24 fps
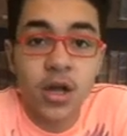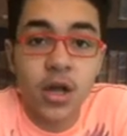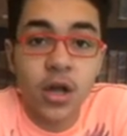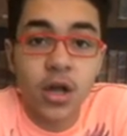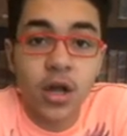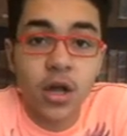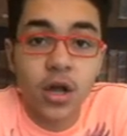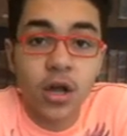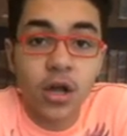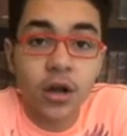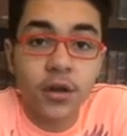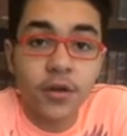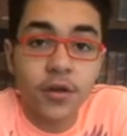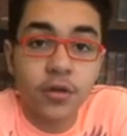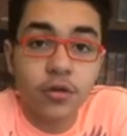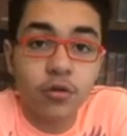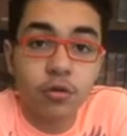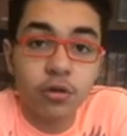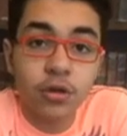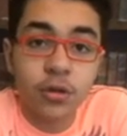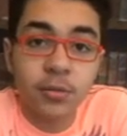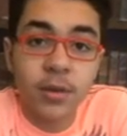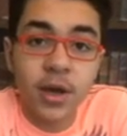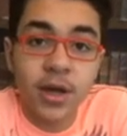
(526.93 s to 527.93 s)
Carter told
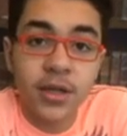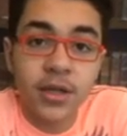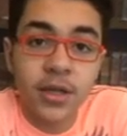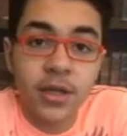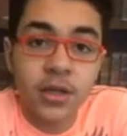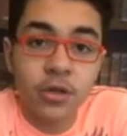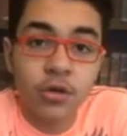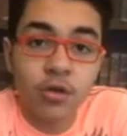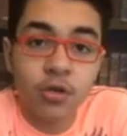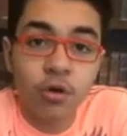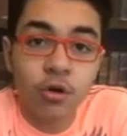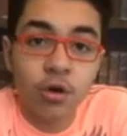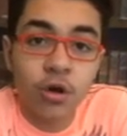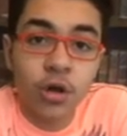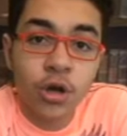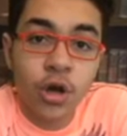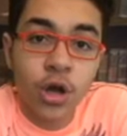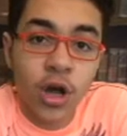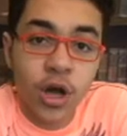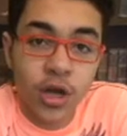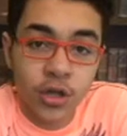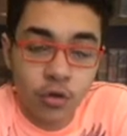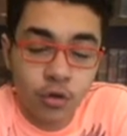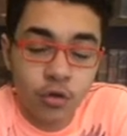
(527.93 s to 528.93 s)
him, I don't
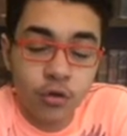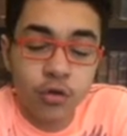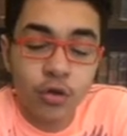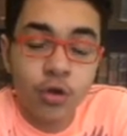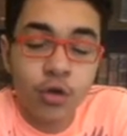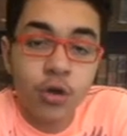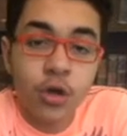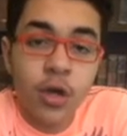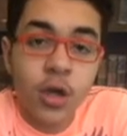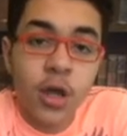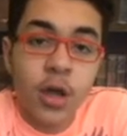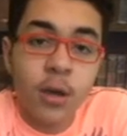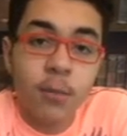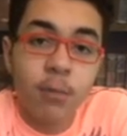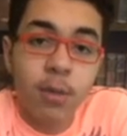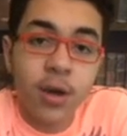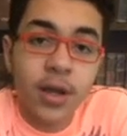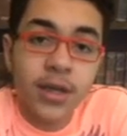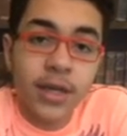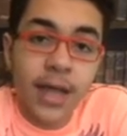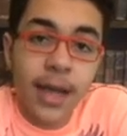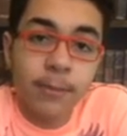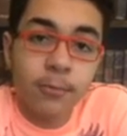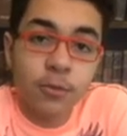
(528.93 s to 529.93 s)
know, but
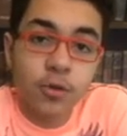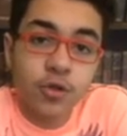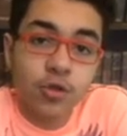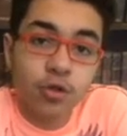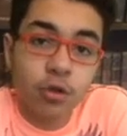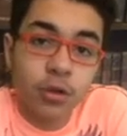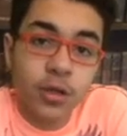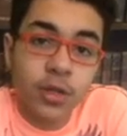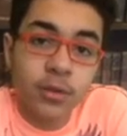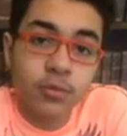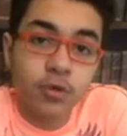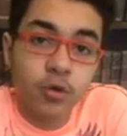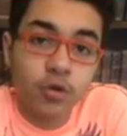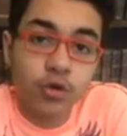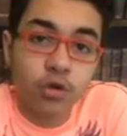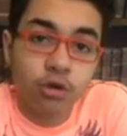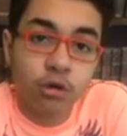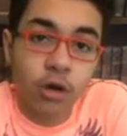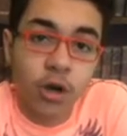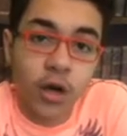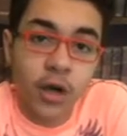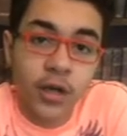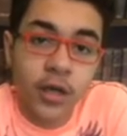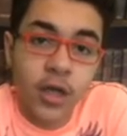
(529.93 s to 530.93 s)
Amos told him to
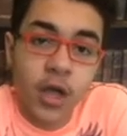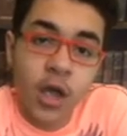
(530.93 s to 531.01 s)
try.